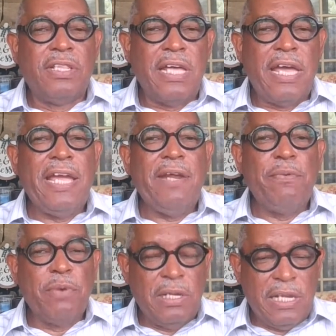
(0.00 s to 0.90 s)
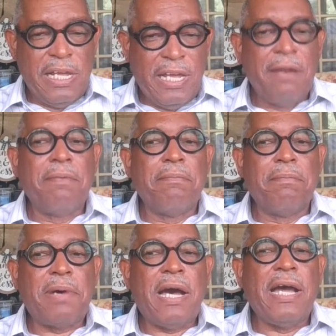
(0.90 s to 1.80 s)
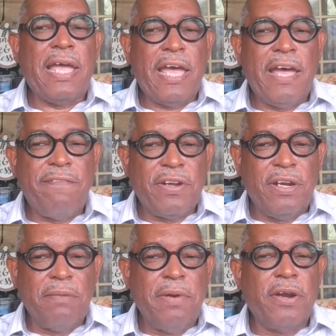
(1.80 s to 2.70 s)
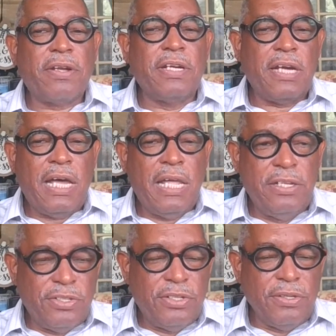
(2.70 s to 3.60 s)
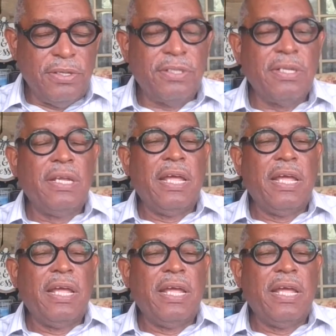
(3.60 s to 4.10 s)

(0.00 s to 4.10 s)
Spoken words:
they were led by African American college students